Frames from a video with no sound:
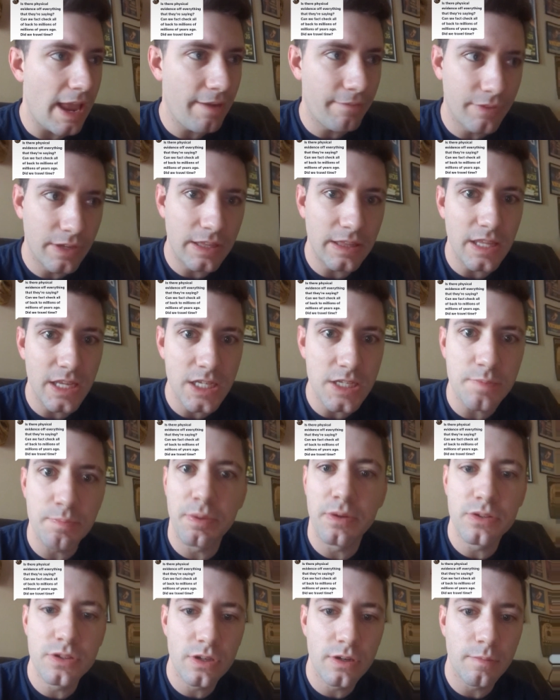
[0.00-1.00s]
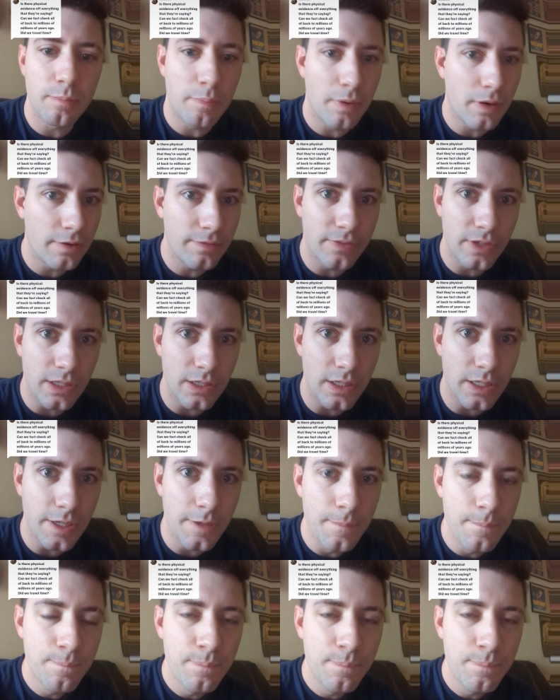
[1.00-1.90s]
everything is preserved perfectly.